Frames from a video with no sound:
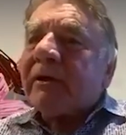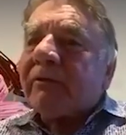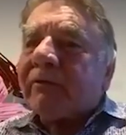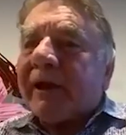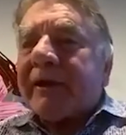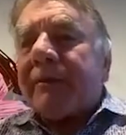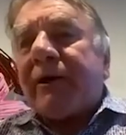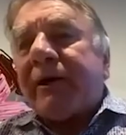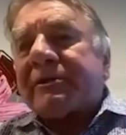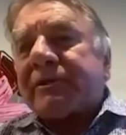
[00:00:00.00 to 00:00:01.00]

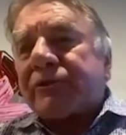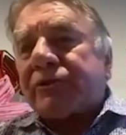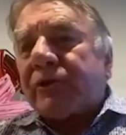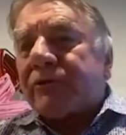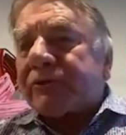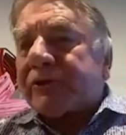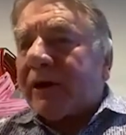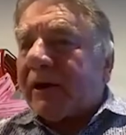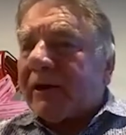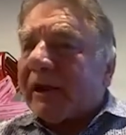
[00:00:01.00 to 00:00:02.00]
randomized controlled
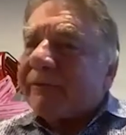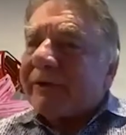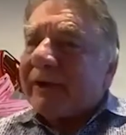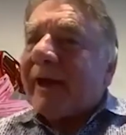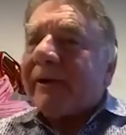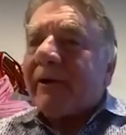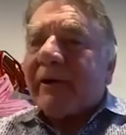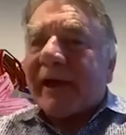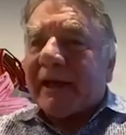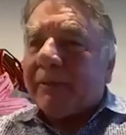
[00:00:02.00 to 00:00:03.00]
trial ever done on
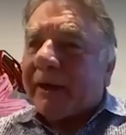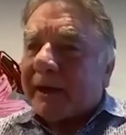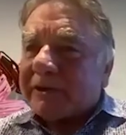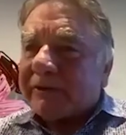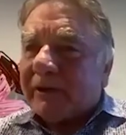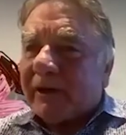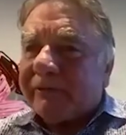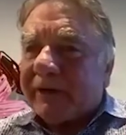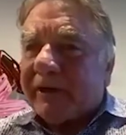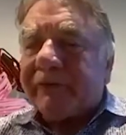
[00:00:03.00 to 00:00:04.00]
acupuncture and
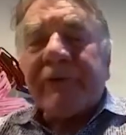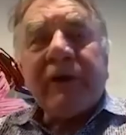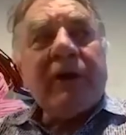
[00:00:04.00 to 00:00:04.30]
IVF.